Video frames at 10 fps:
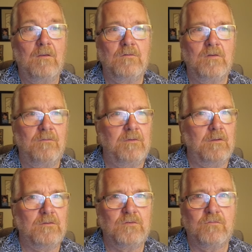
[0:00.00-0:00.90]
So if you
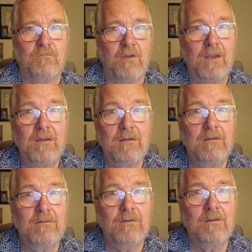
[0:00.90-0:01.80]
go straight
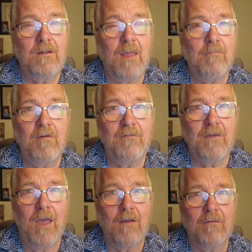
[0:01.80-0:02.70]
to the Library of
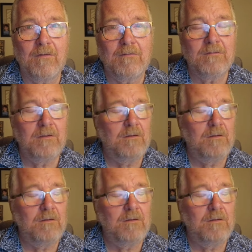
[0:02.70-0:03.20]
Congress,